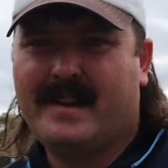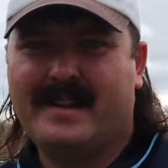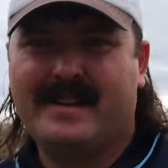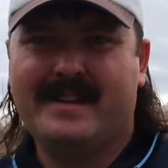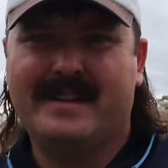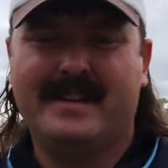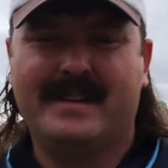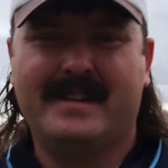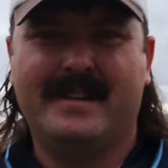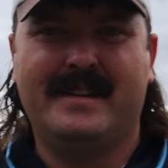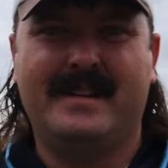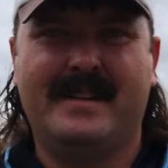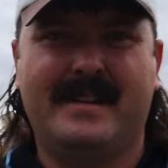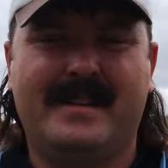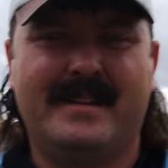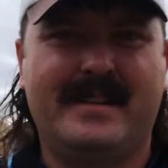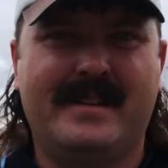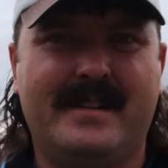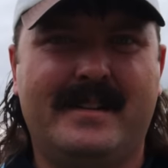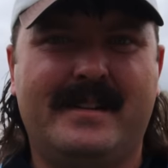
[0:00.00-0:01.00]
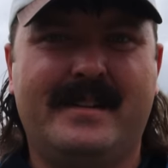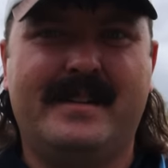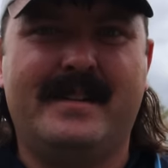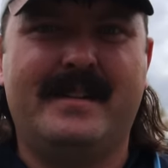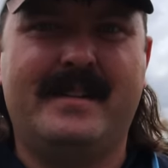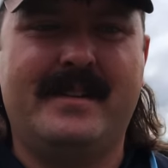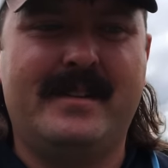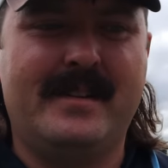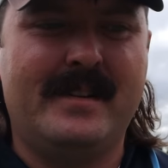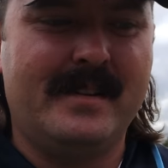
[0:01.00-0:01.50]
200 plus ranking
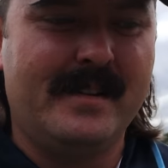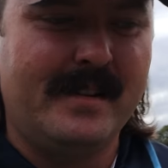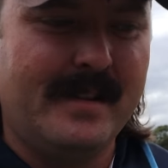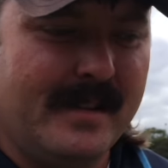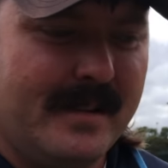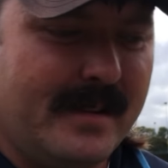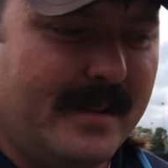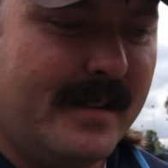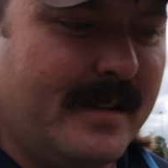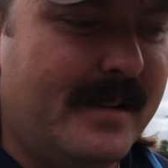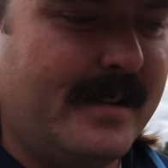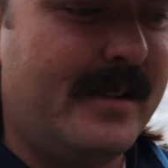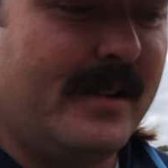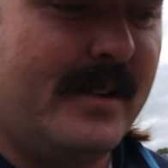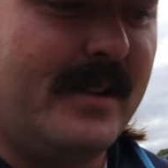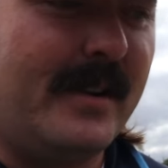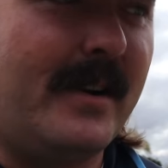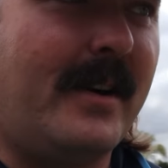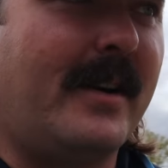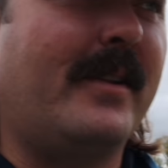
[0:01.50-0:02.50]
points last week.